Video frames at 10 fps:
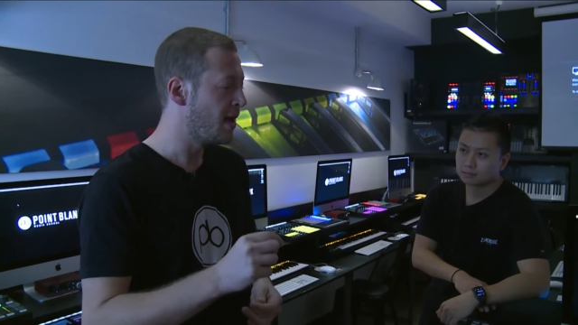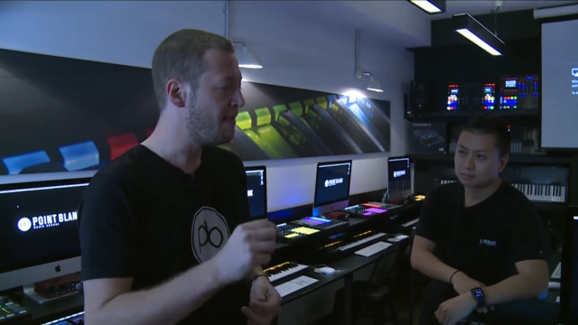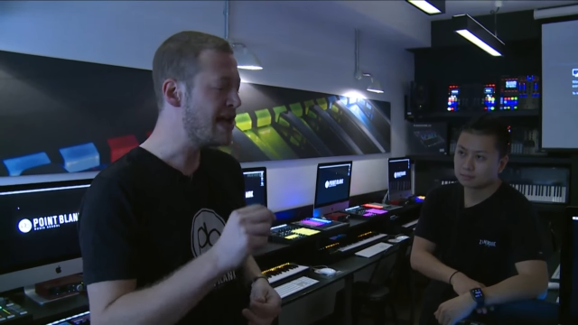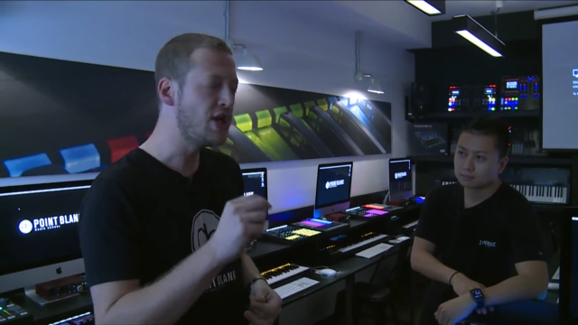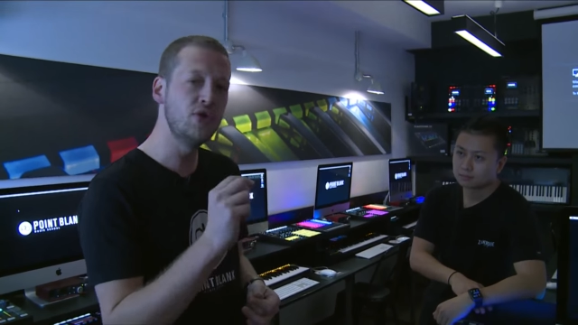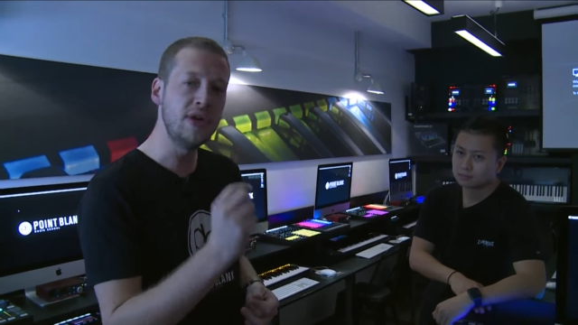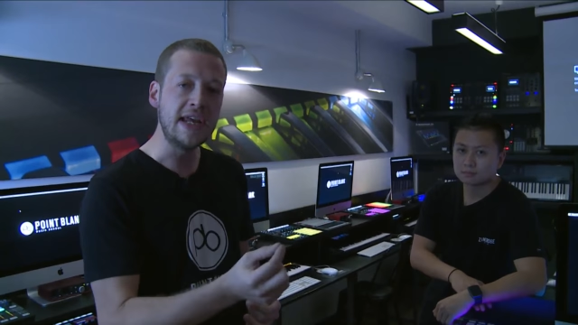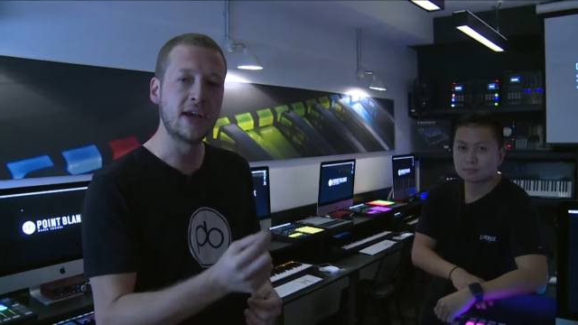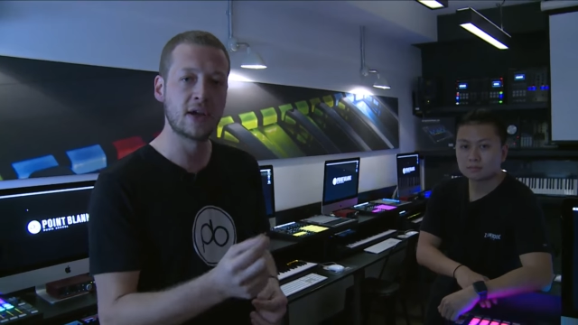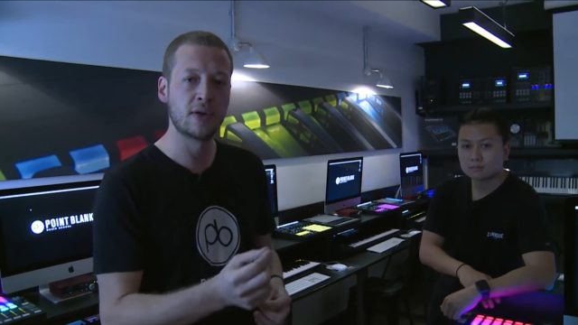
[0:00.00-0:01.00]
Speaker 1: being
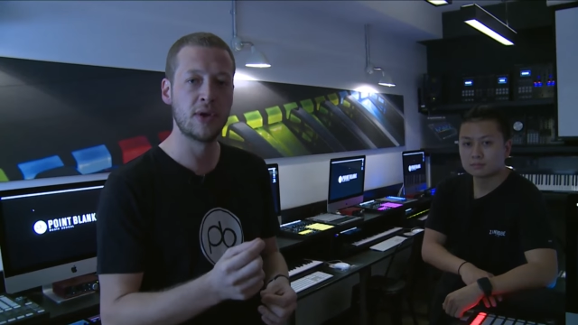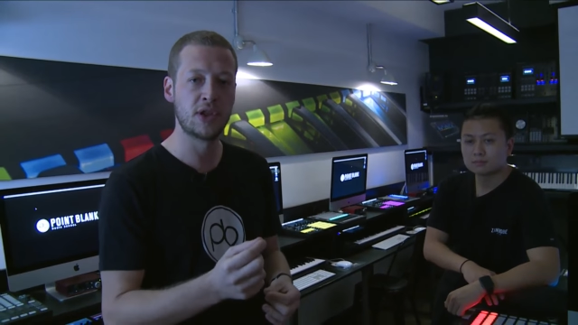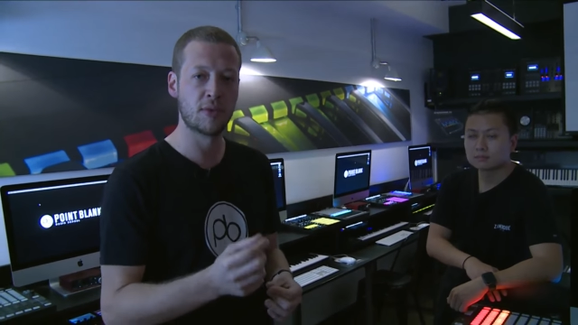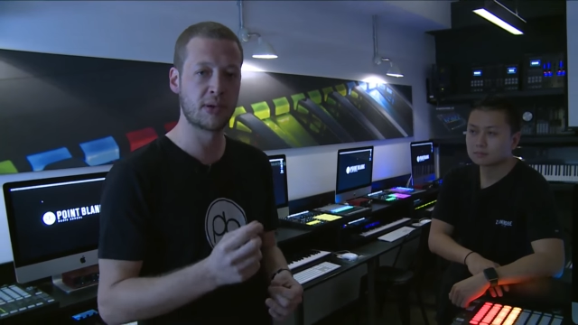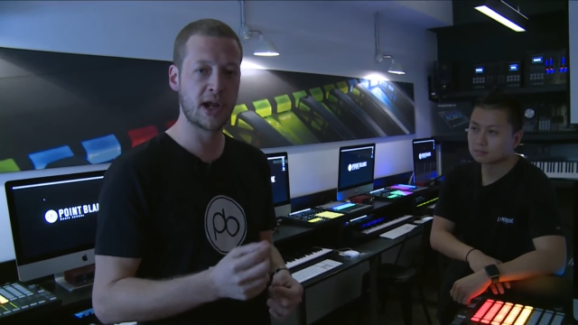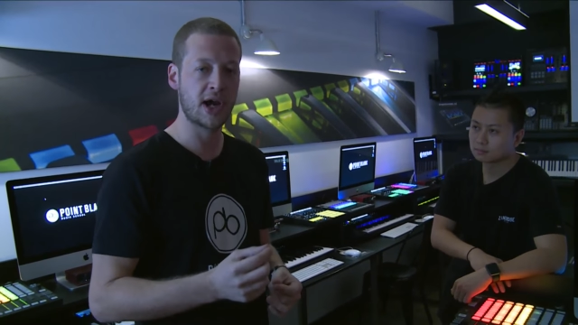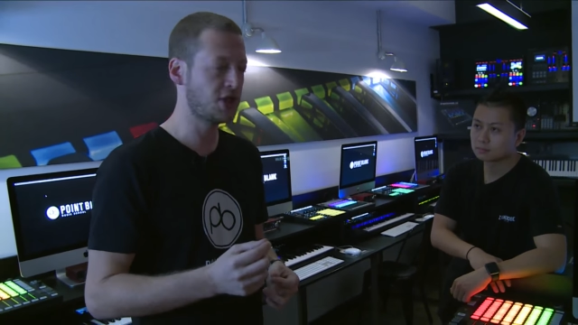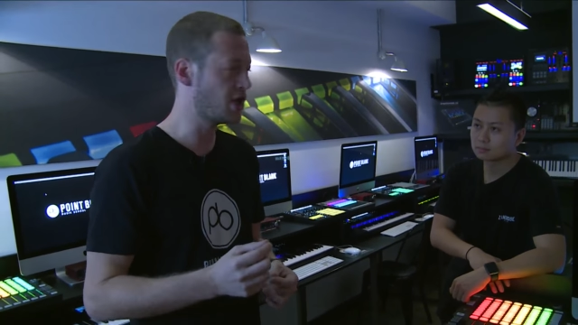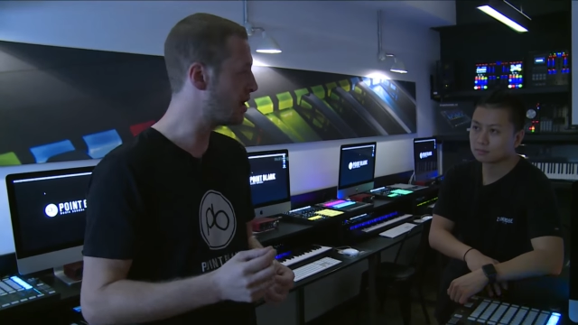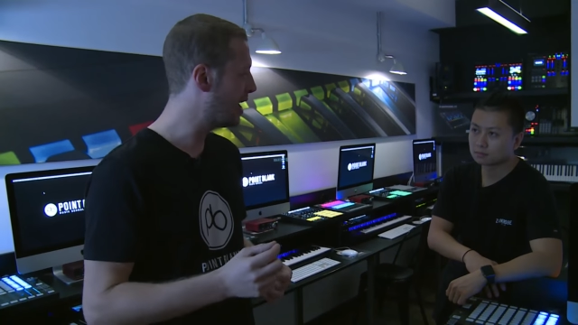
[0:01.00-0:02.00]
unique with your
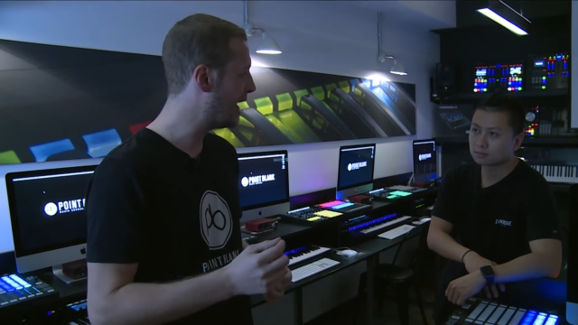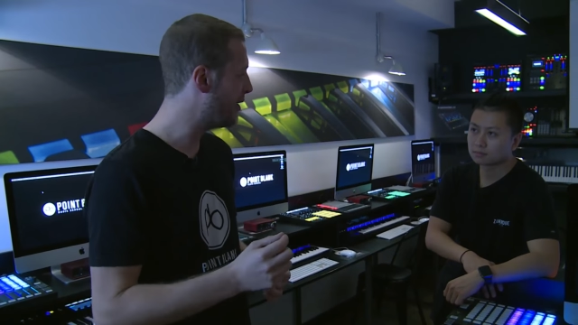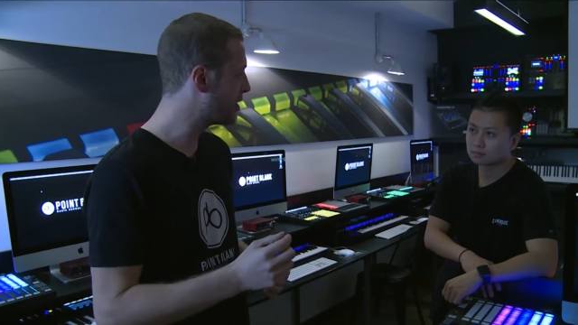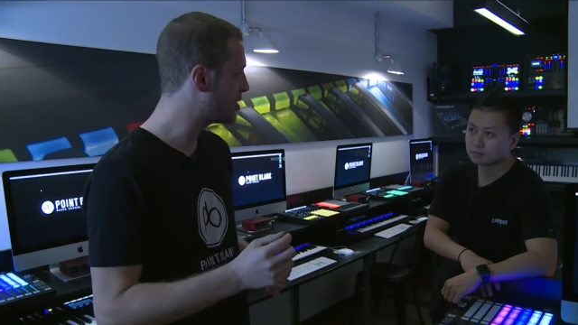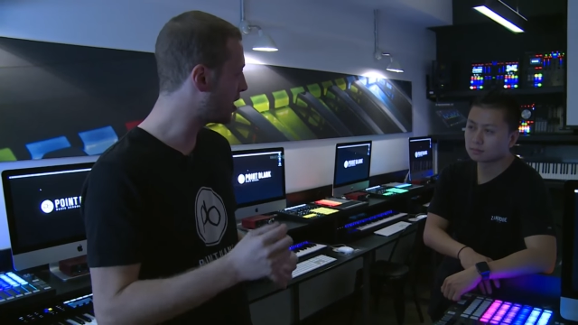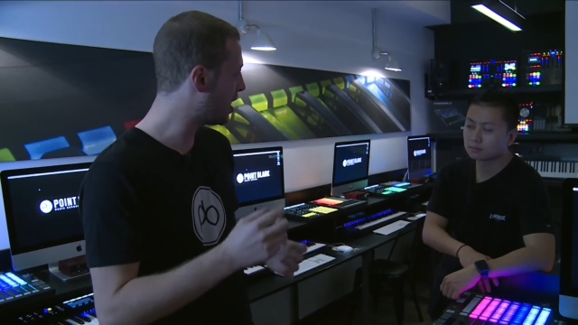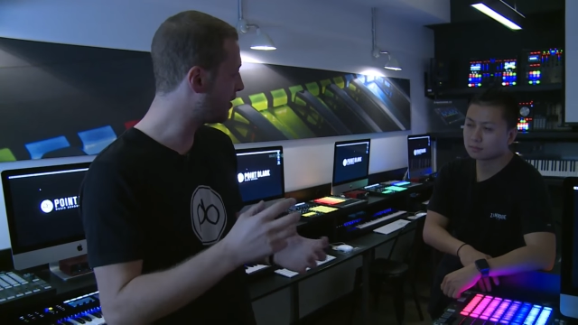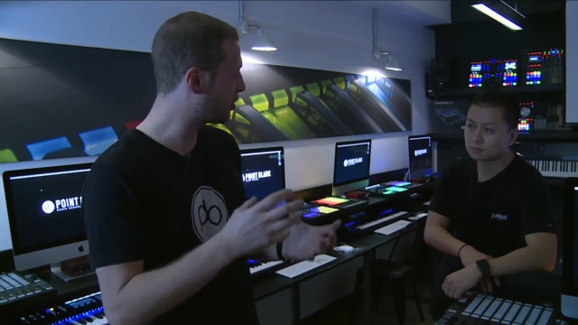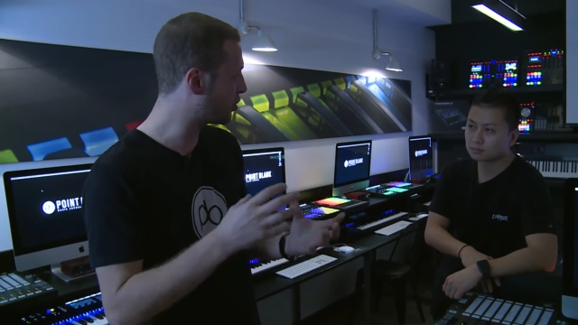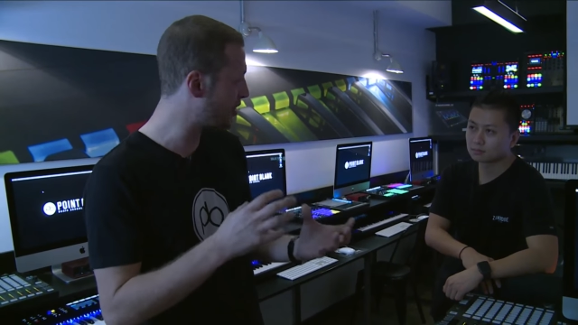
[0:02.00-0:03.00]
production, allowing to kind
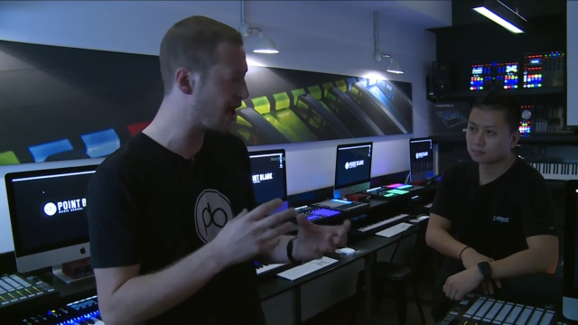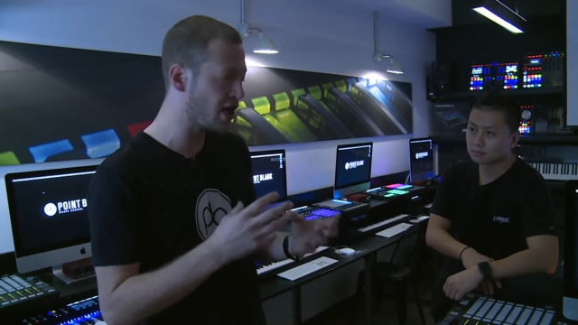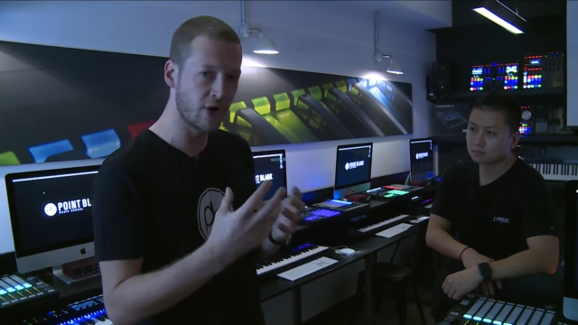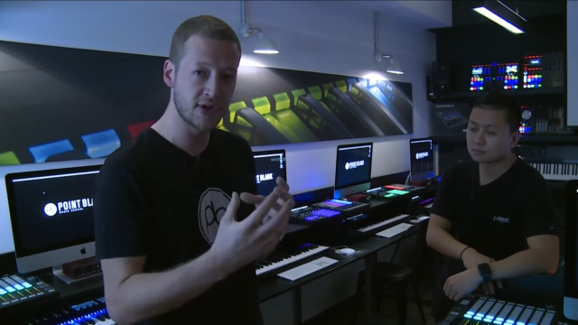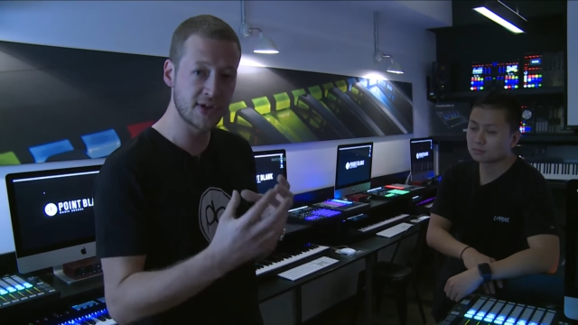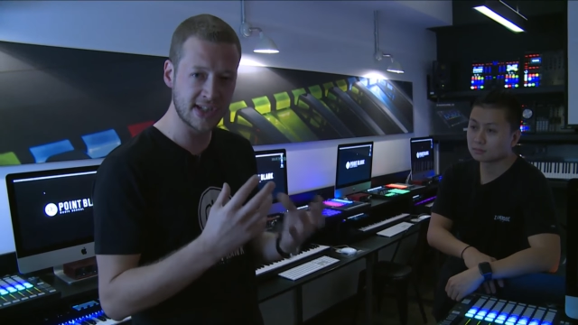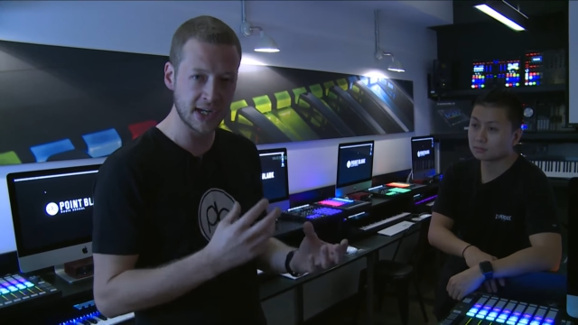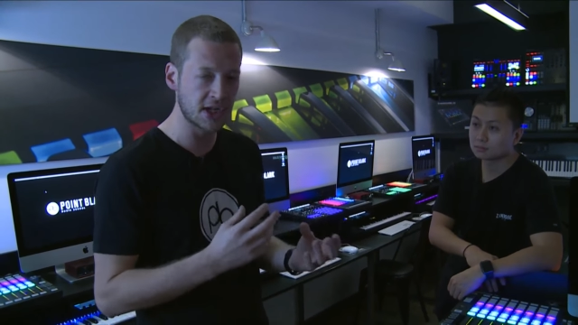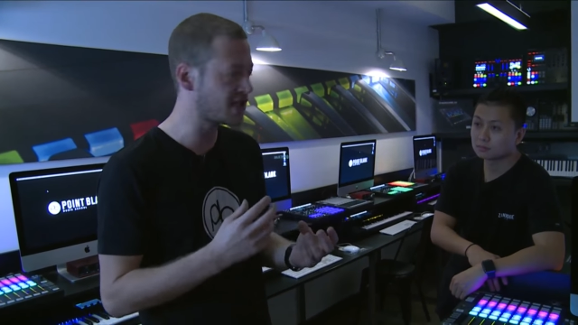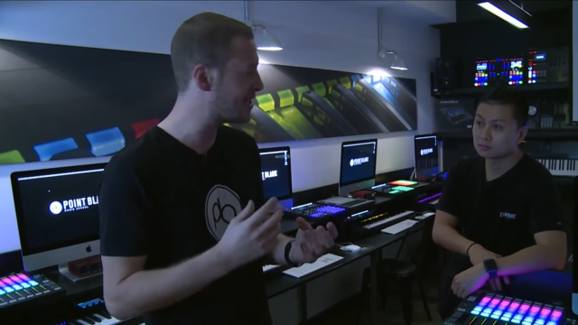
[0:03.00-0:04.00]
of create your own
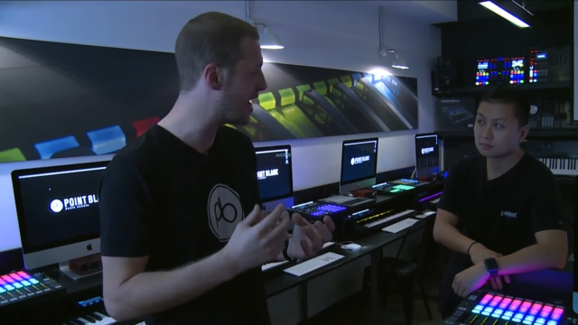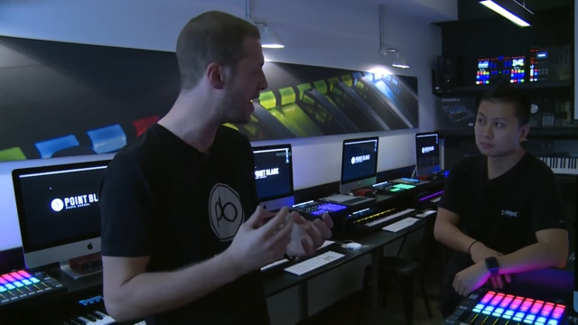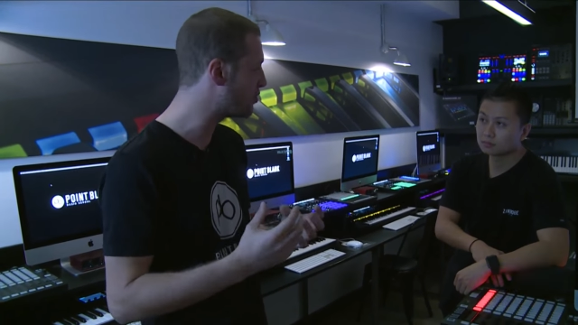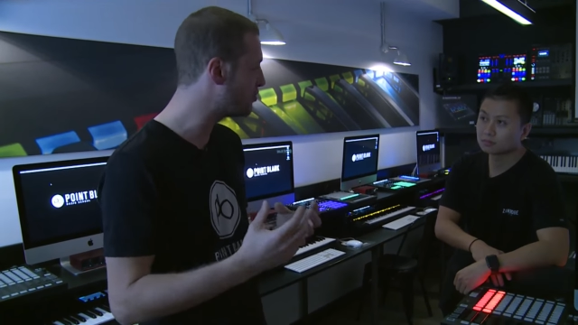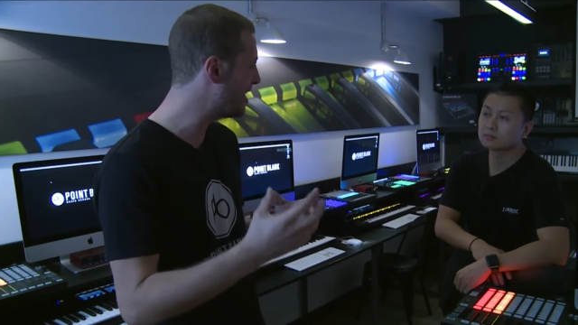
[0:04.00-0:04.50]
signature sound, really